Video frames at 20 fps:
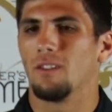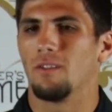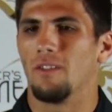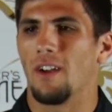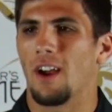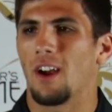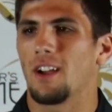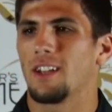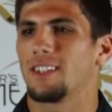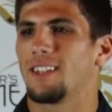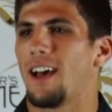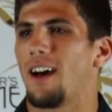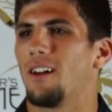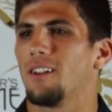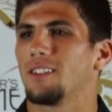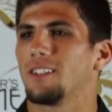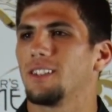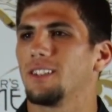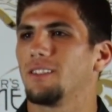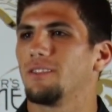very
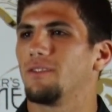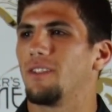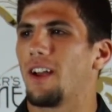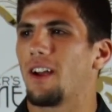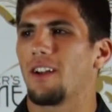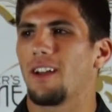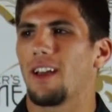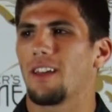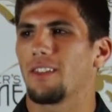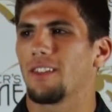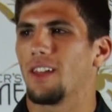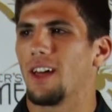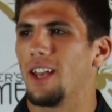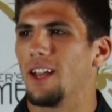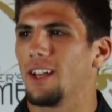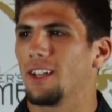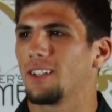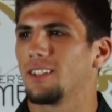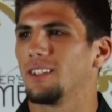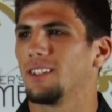talented, very
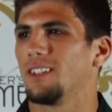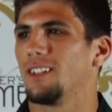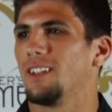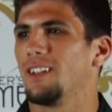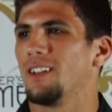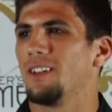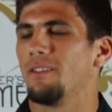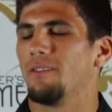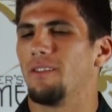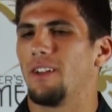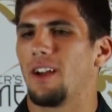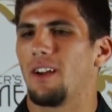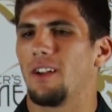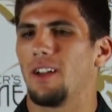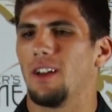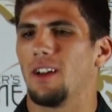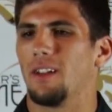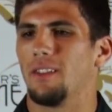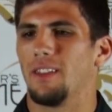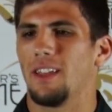athletic.
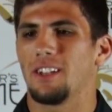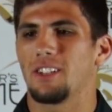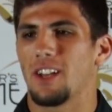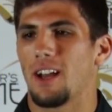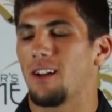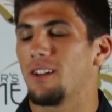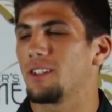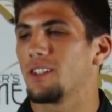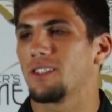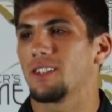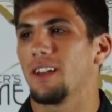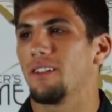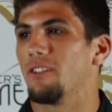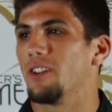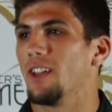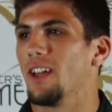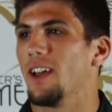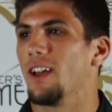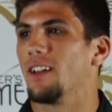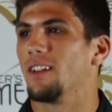And they challenge us
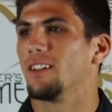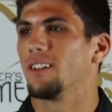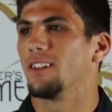every day.